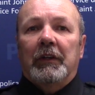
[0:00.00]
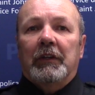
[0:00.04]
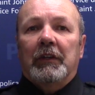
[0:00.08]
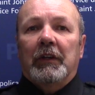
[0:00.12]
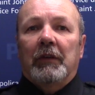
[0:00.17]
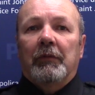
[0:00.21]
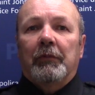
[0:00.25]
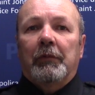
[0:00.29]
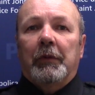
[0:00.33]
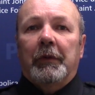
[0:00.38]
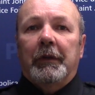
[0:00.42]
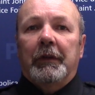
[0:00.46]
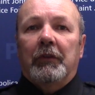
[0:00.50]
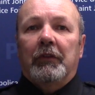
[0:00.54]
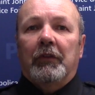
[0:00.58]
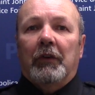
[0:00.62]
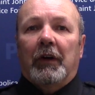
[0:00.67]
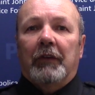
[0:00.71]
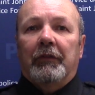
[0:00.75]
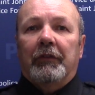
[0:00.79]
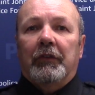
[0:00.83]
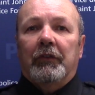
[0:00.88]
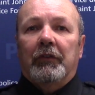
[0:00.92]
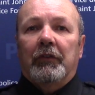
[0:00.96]
John Police
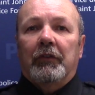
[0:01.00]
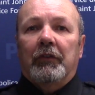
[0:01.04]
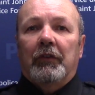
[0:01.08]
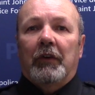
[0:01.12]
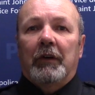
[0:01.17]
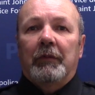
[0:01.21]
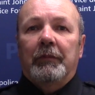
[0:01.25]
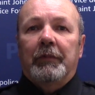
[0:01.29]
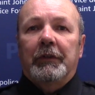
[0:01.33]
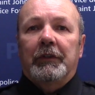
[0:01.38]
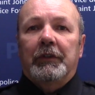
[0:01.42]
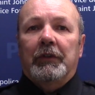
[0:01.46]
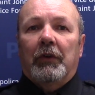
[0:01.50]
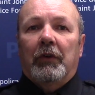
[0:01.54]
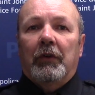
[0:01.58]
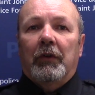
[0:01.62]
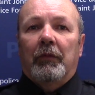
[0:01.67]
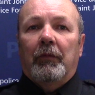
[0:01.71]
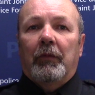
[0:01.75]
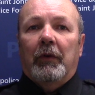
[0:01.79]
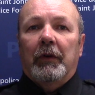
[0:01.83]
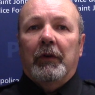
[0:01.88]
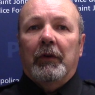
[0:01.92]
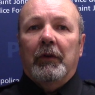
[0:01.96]
officers on patrol
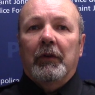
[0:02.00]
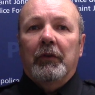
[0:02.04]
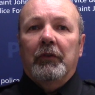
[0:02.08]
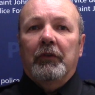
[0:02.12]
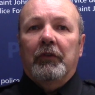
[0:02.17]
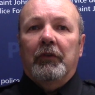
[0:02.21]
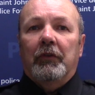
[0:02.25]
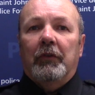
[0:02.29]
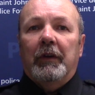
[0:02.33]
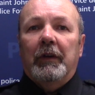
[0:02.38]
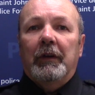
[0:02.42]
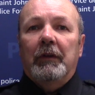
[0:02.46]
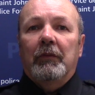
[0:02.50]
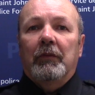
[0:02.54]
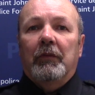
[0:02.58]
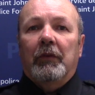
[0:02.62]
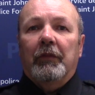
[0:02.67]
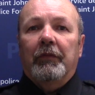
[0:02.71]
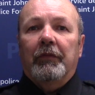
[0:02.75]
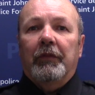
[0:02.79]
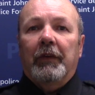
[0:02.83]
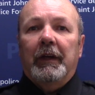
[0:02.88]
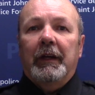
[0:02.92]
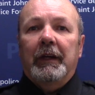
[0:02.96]
on Waterloo Street were
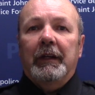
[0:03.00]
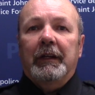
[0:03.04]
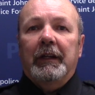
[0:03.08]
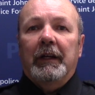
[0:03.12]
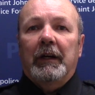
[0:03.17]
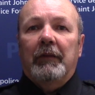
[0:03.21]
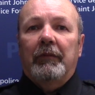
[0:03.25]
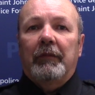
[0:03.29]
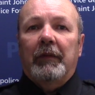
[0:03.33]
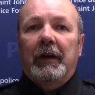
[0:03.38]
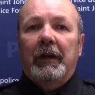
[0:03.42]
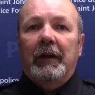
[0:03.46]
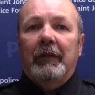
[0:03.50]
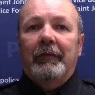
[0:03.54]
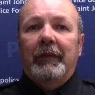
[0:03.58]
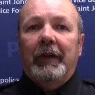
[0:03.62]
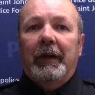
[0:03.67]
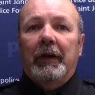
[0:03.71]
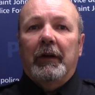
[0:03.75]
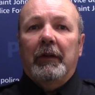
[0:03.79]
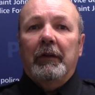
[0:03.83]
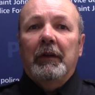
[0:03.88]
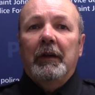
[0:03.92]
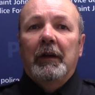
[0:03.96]
flagged down by a
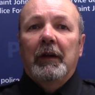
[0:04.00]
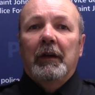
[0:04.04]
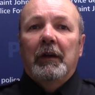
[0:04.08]
male